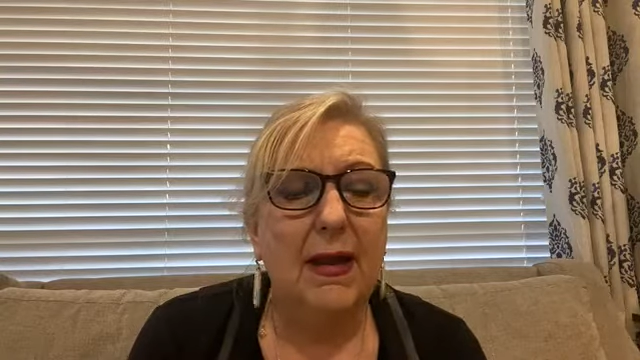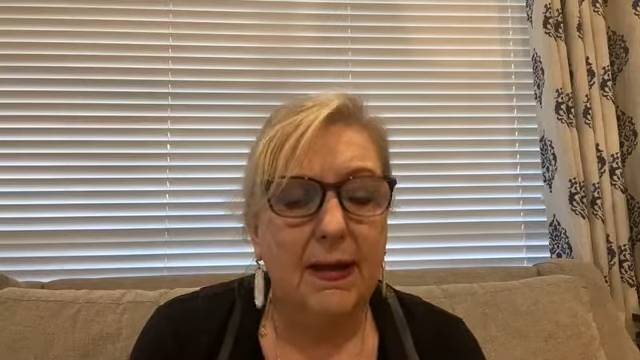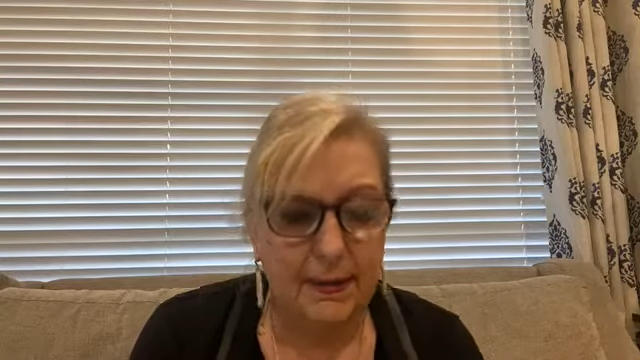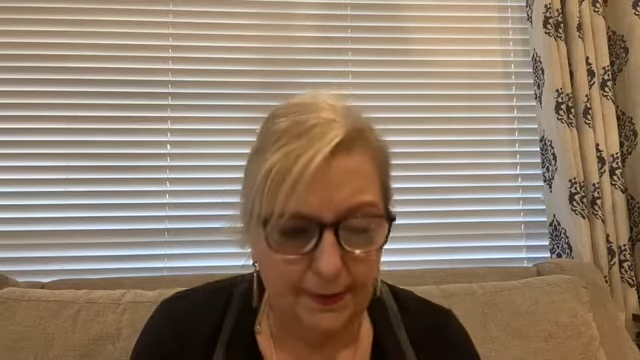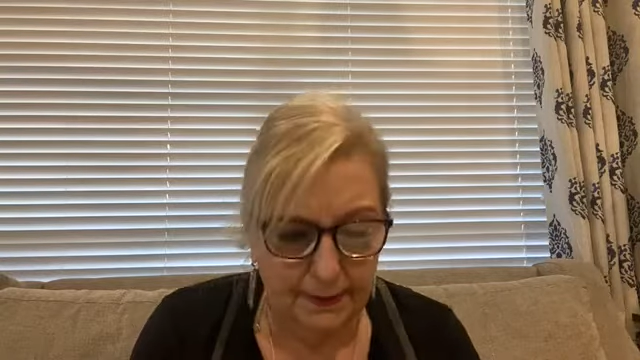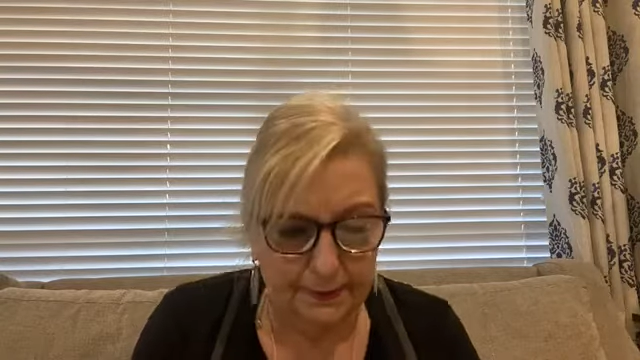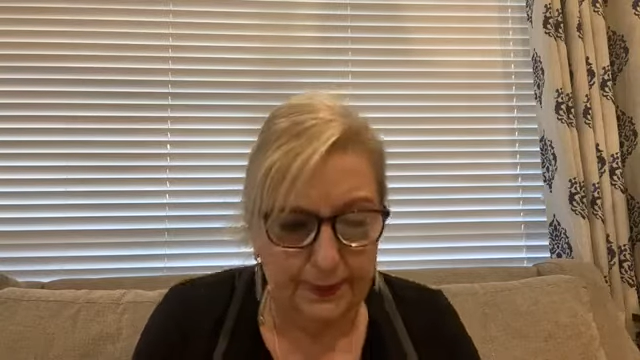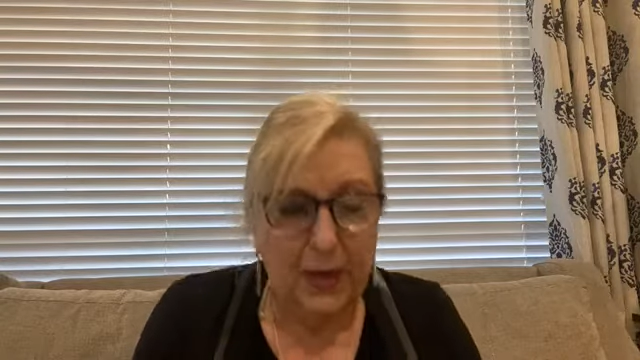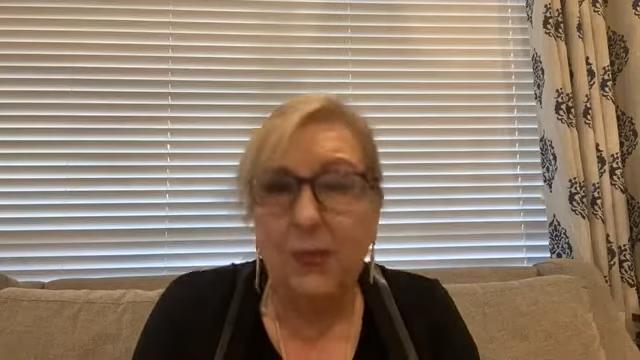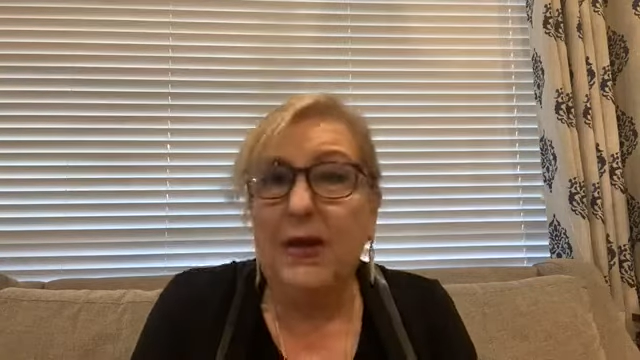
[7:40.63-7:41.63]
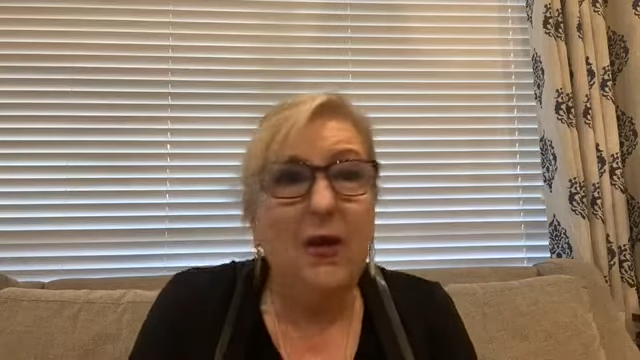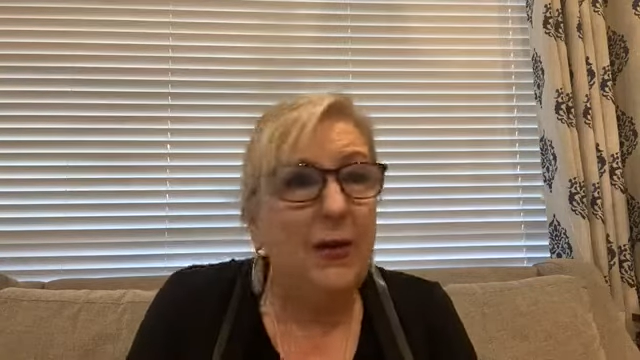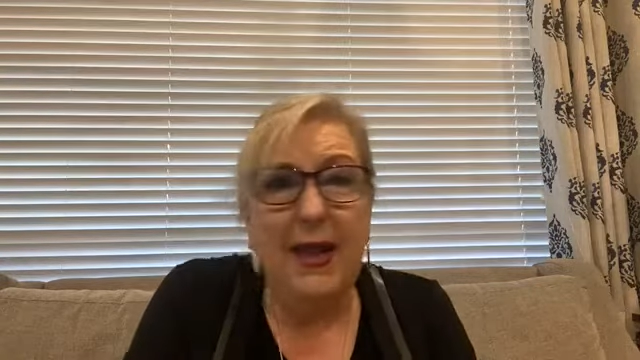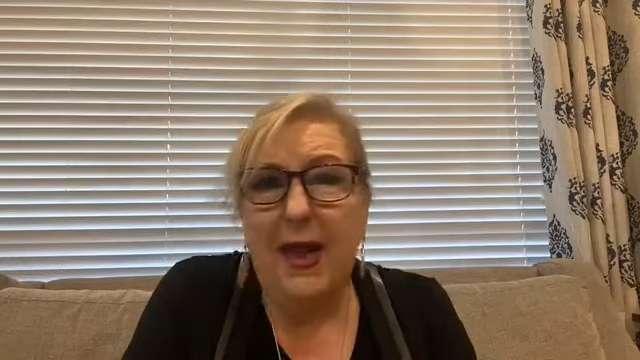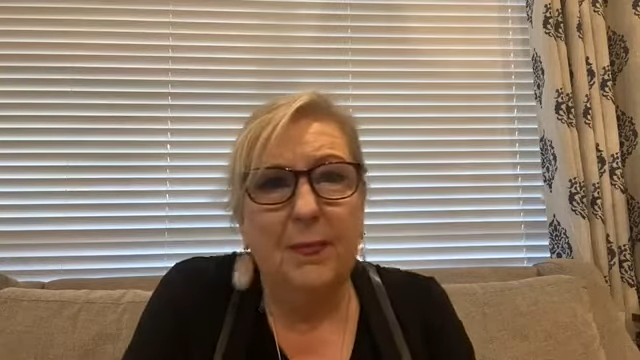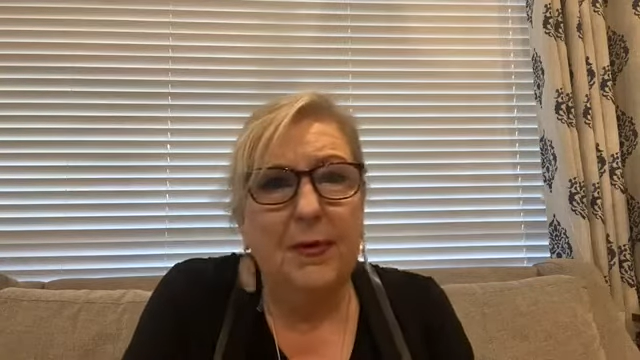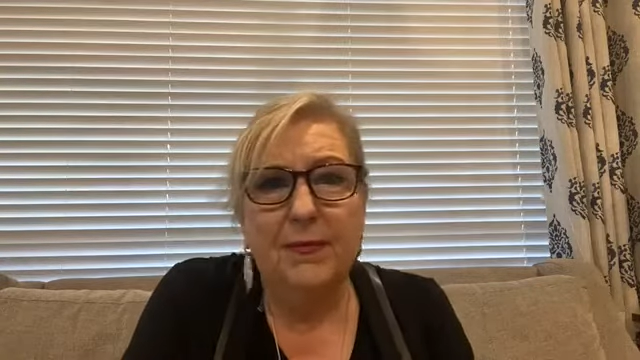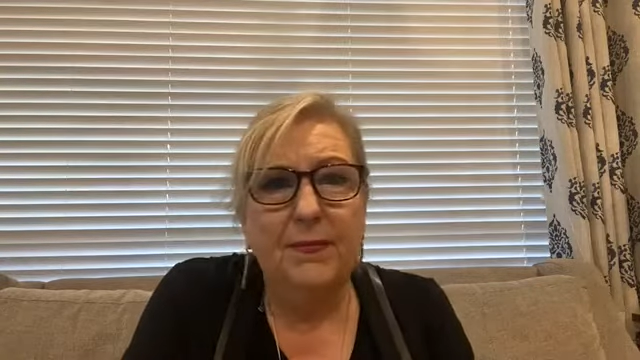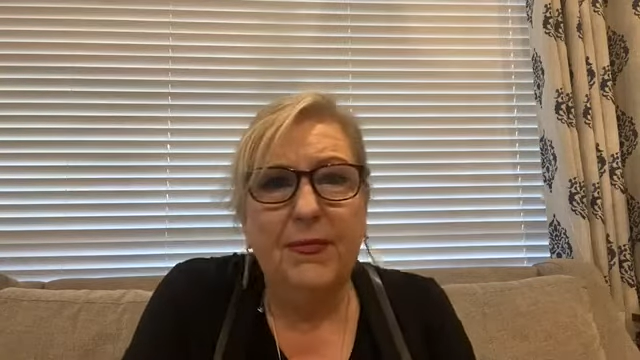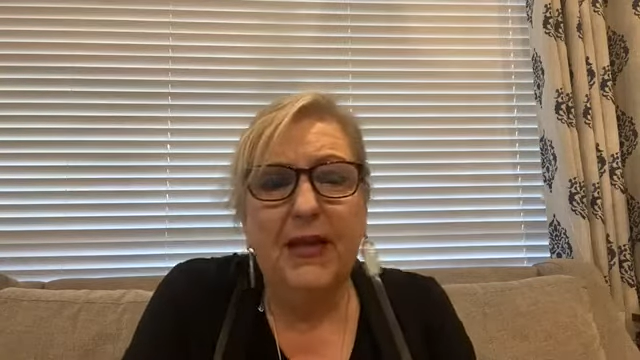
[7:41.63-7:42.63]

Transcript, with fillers: and um, and we know it happened.